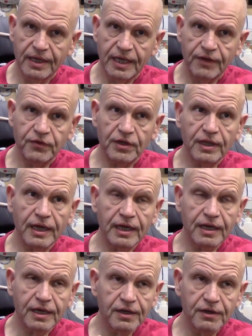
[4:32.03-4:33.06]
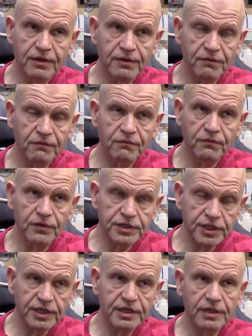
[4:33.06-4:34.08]
if you like
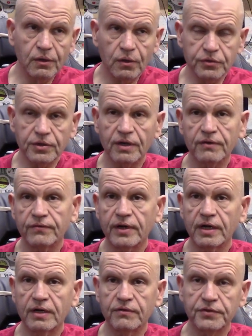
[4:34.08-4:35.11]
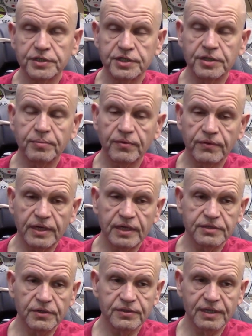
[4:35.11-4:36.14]
Virginia Old Dark Fired, Virginia Periques,
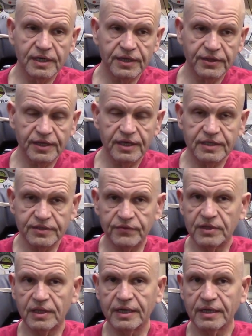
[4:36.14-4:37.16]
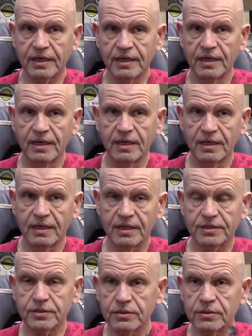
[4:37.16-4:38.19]
those kind of things, if you like
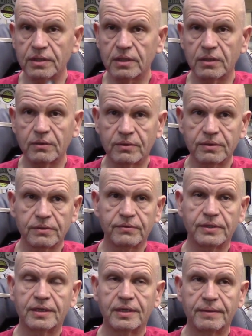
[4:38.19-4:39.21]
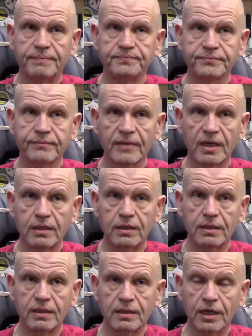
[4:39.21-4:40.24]
Mosquito or uh,
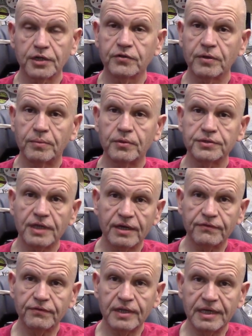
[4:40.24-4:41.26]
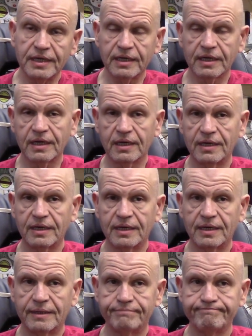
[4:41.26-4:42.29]
Luxury Bullseye Flake.
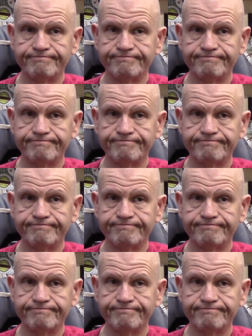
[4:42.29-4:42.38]
Uh,